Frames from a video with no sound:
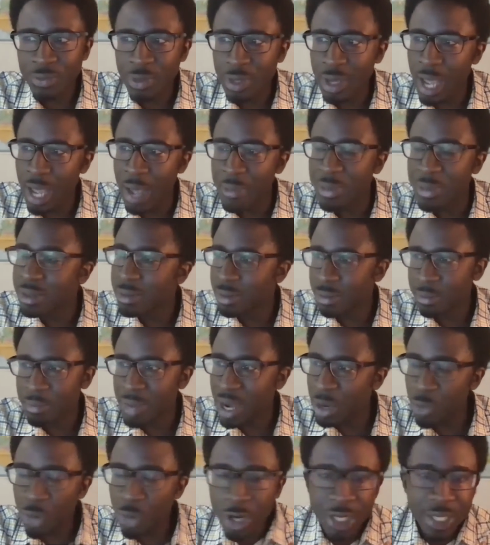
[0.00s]
mean, my
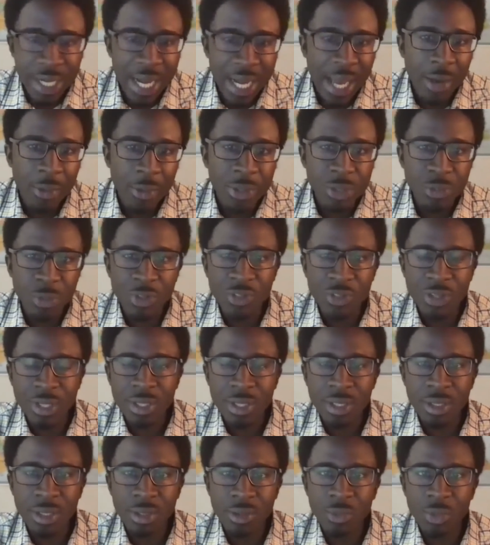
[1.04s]
work now is
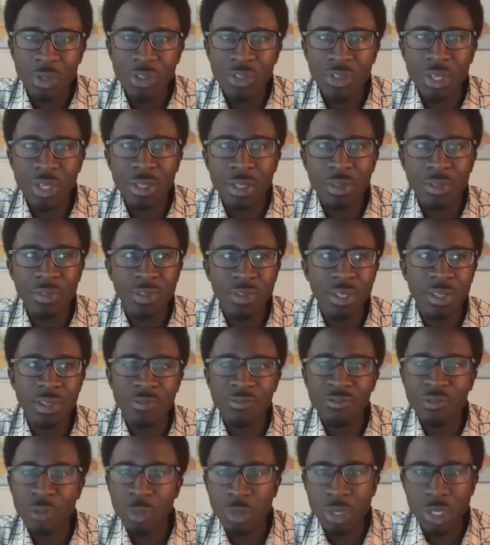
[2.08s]
within the
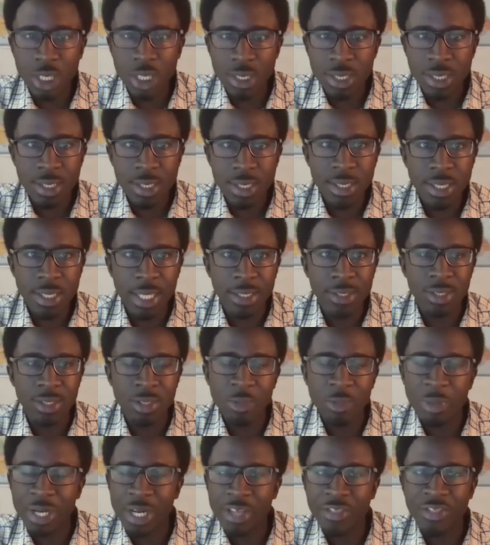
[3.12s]
food justice sector,
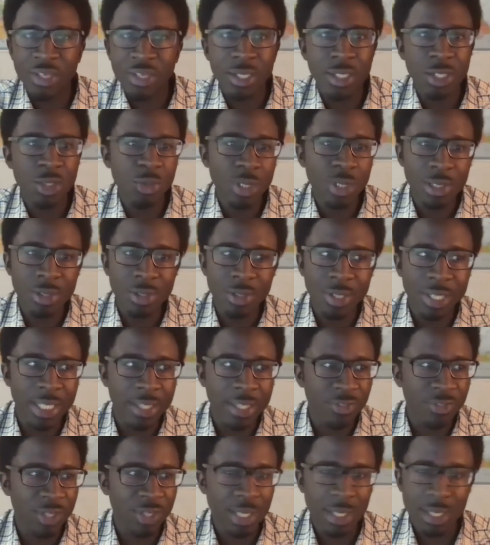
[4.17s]
but I think you can look
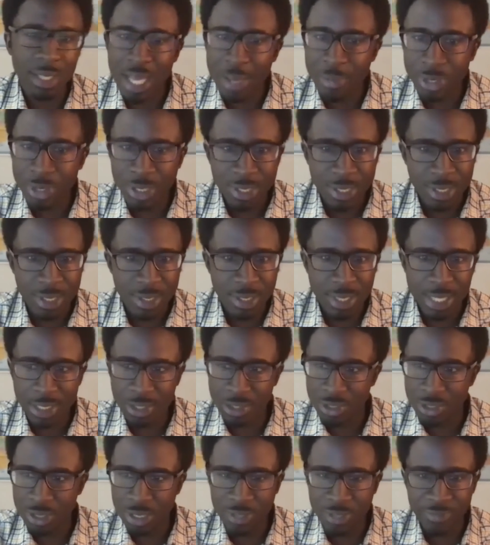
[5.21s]
at the climate justice sector
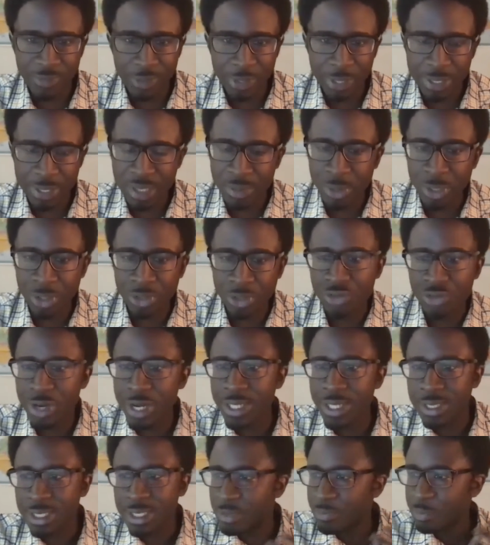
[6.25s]
and see very similar
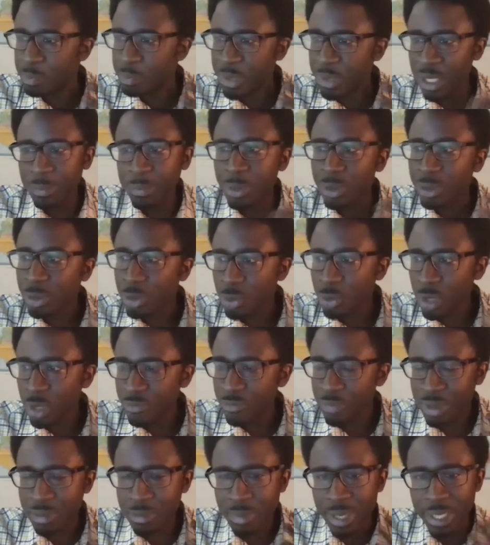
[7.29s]
trends. The people who have
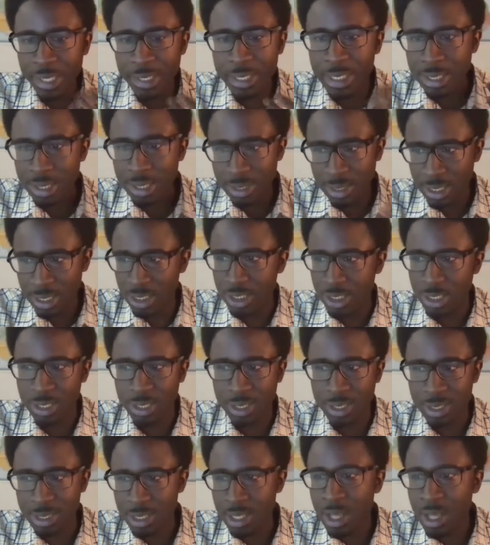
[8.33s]
been making
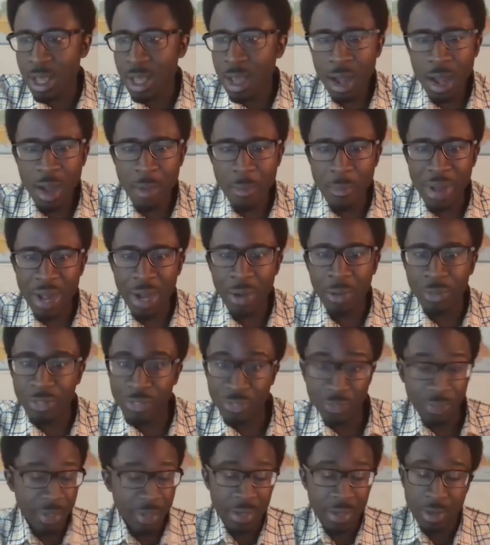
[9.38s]
decisions about
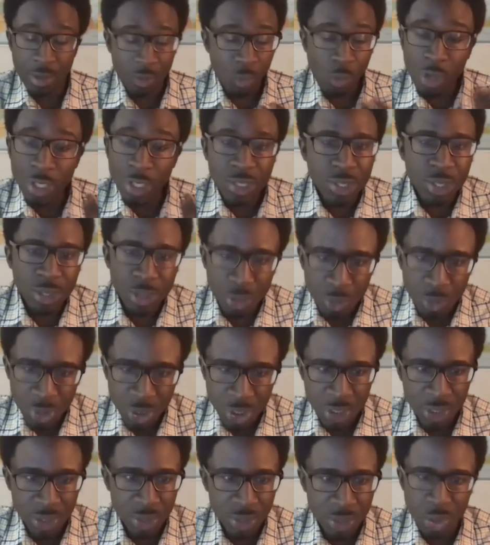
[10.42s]
what
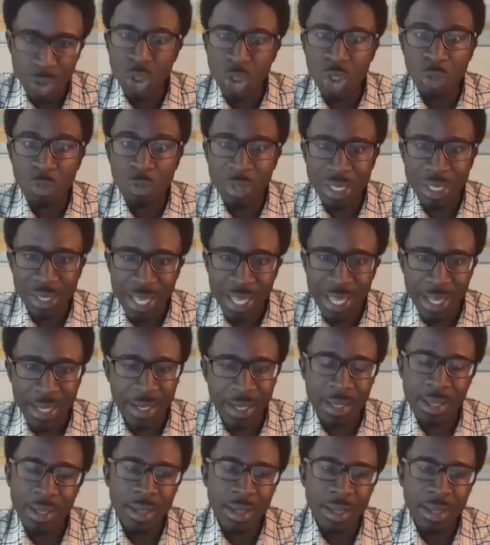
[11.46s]
solutions should be led